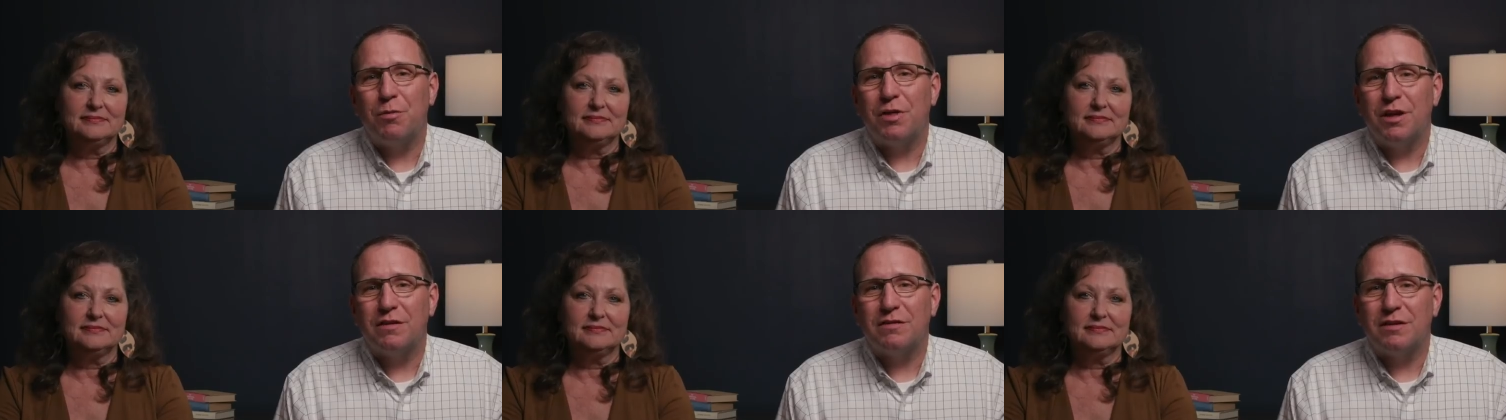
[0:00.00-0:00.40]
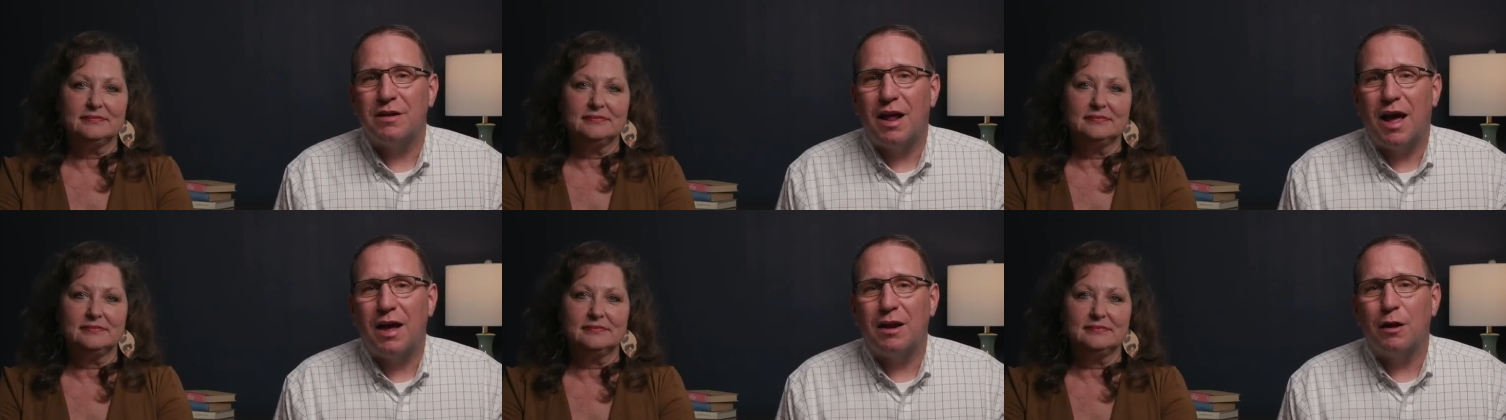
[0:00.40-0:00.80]
Speaker 1: with us
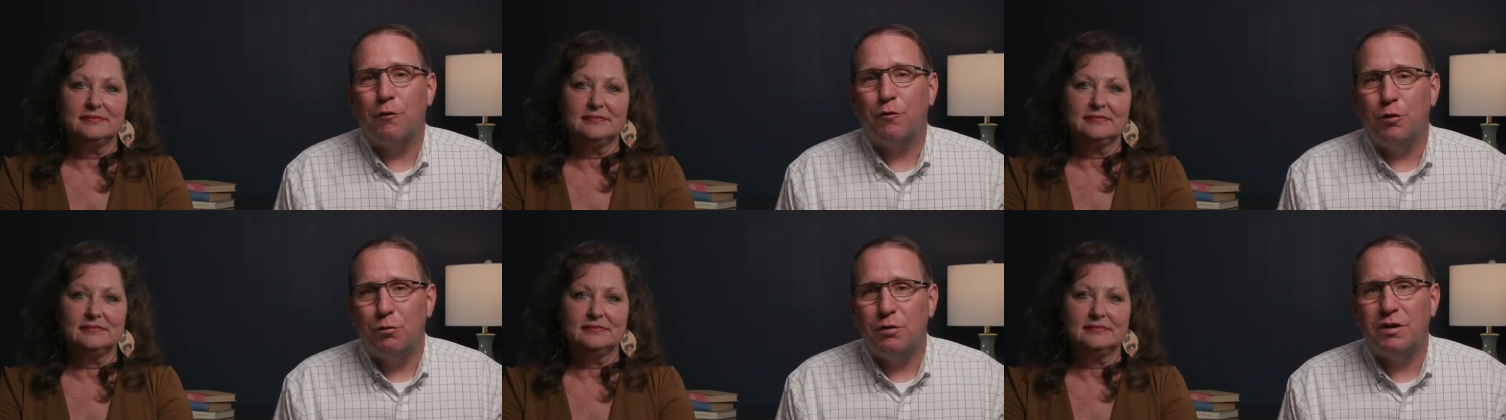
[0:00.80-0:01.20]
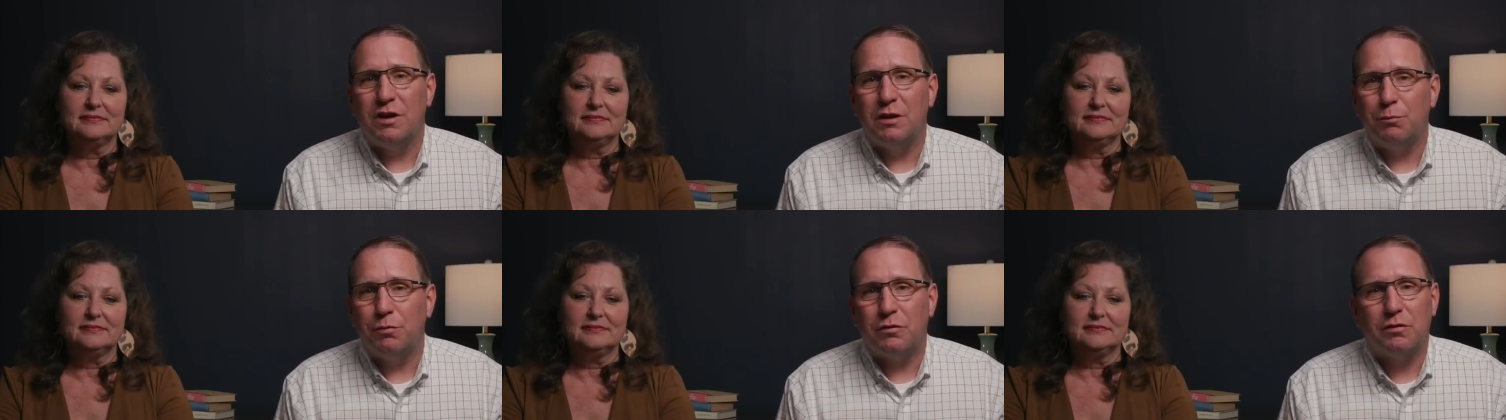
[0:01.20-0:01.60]
tonight a few
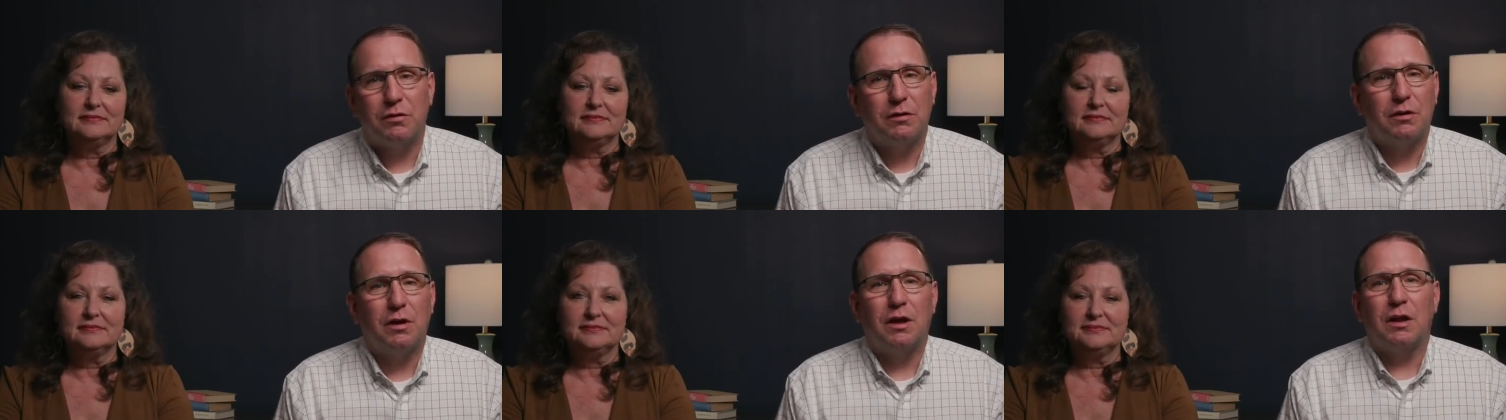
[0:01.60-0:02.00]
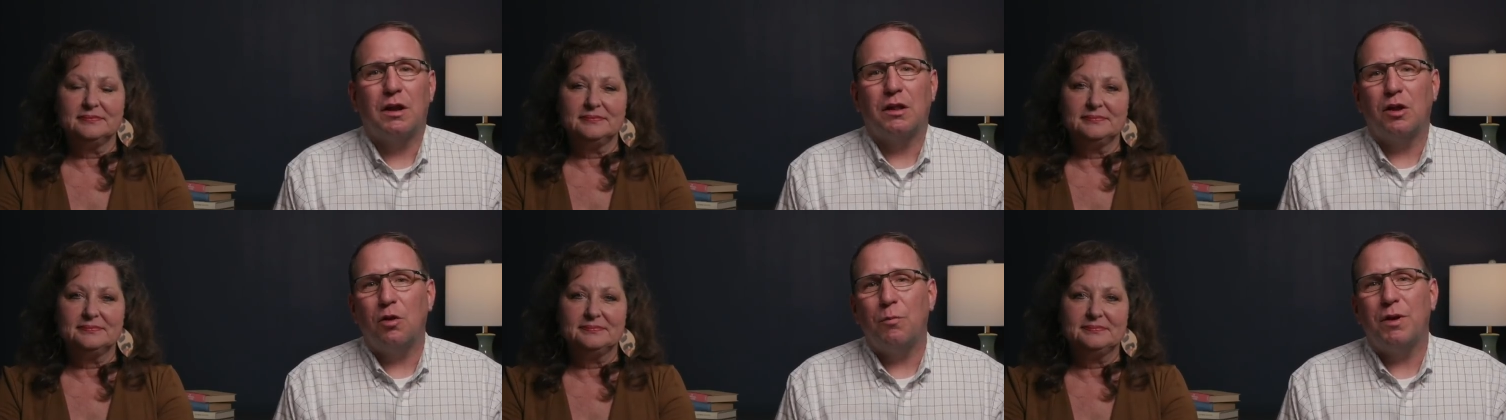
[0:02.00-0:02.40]
tips and, and
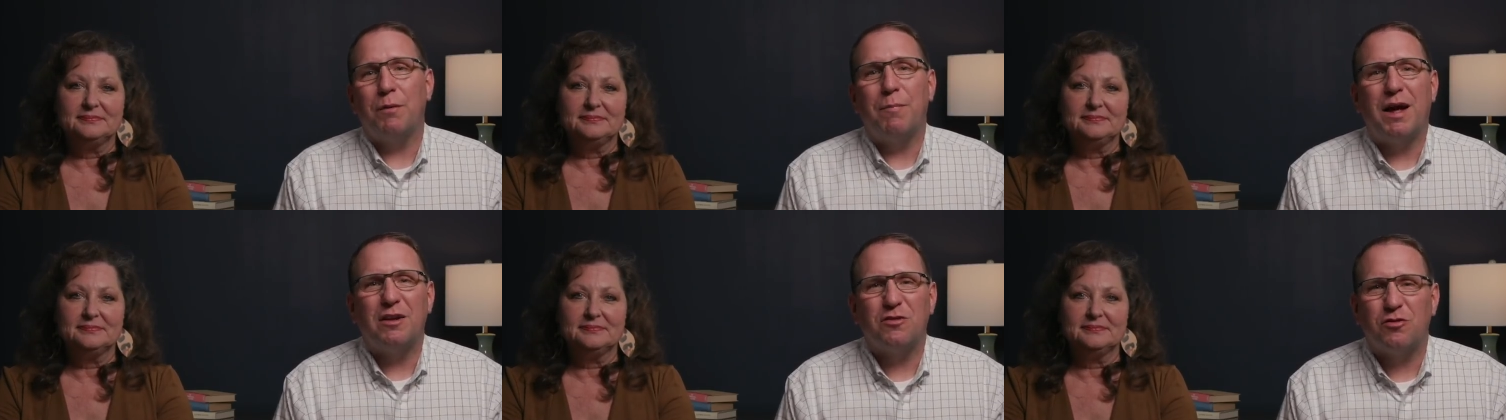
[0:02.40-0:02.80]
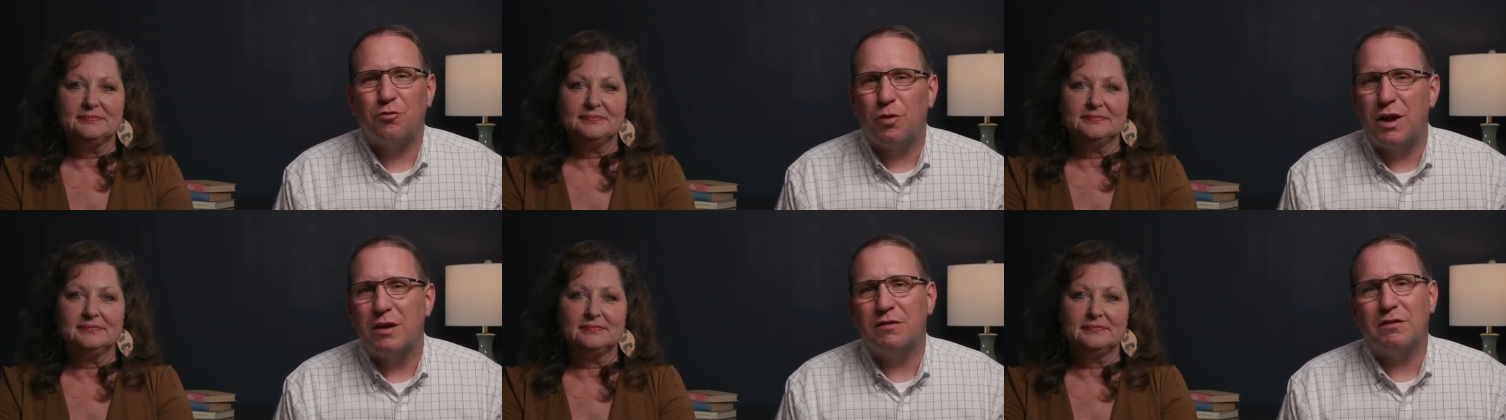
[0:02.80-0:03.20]
a little bit about
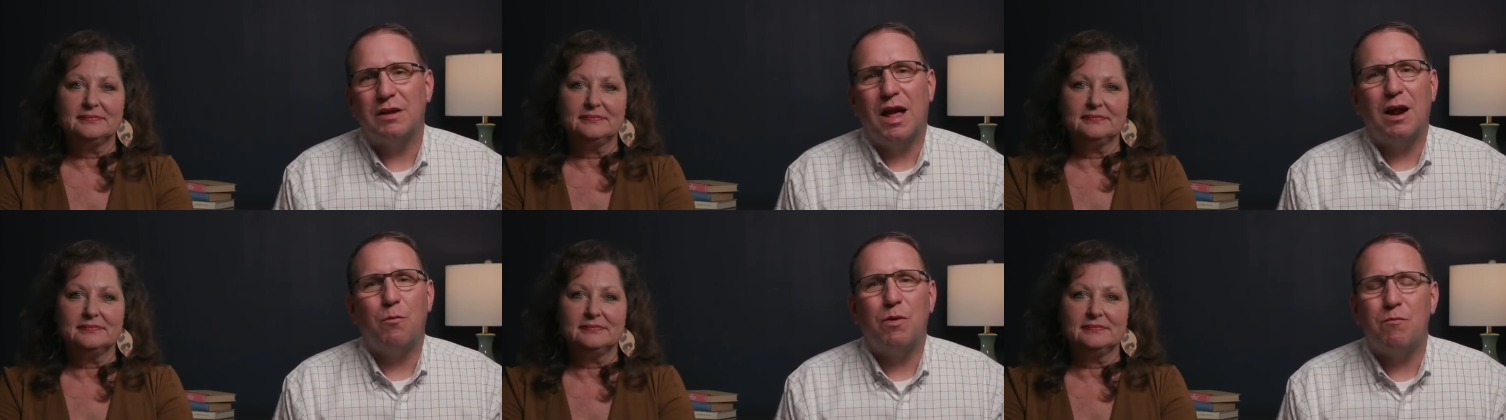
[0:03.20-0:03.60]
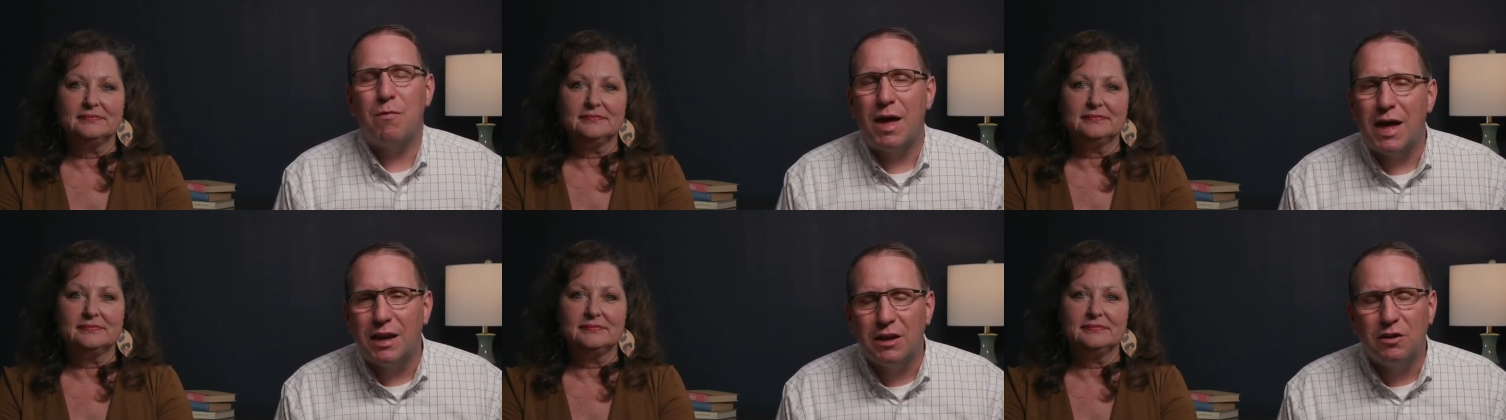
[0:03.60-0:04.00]
stress and how do we
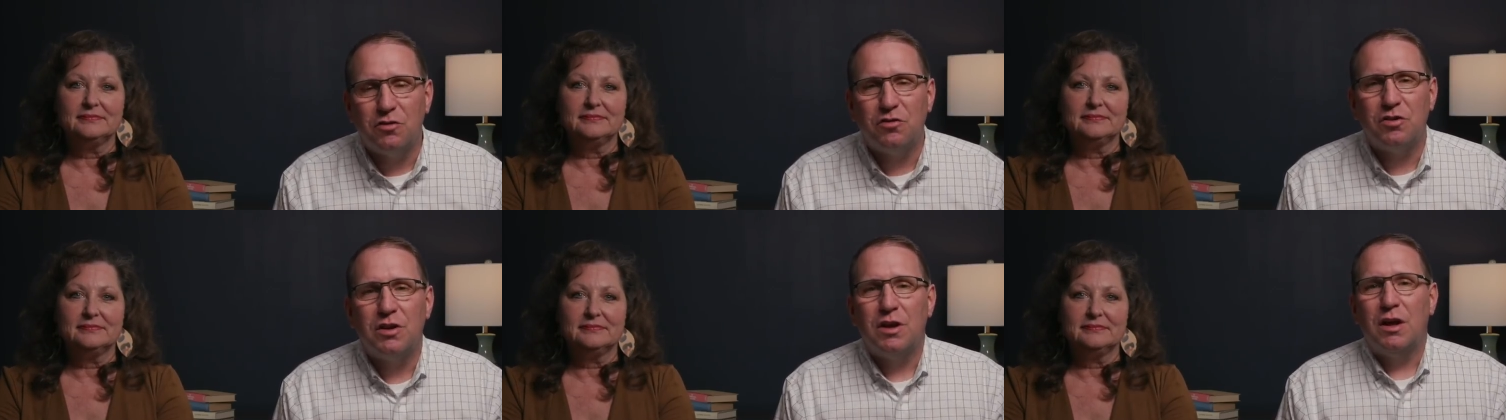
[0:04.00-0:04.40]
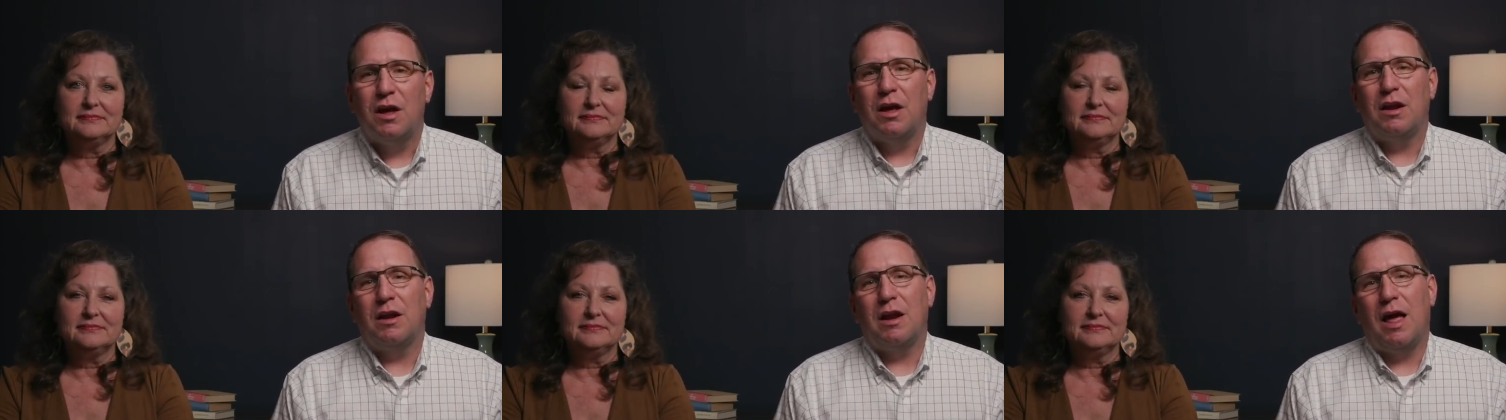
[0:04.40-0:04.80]
manage
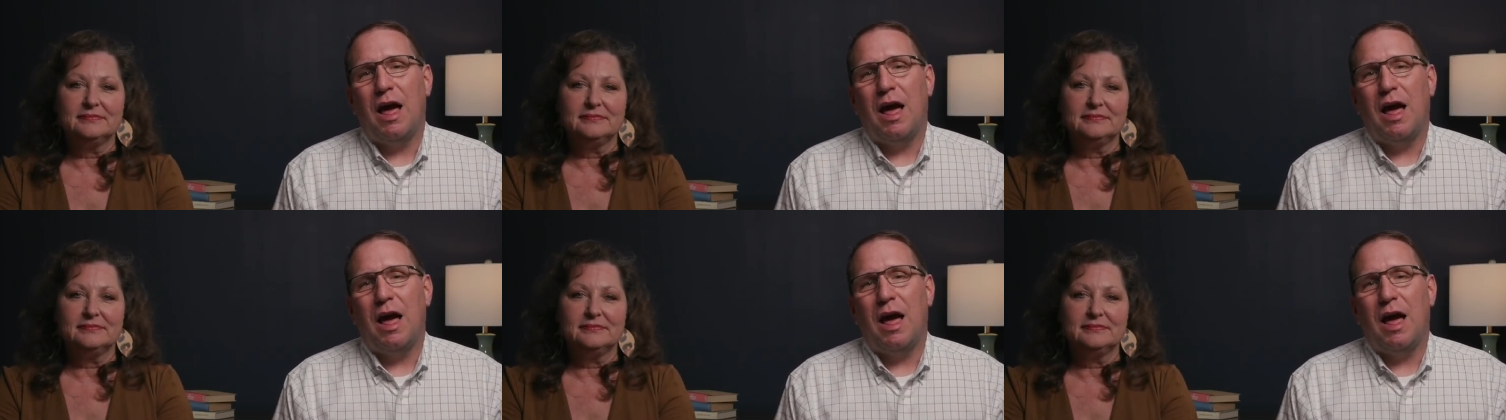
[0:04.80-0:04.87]
and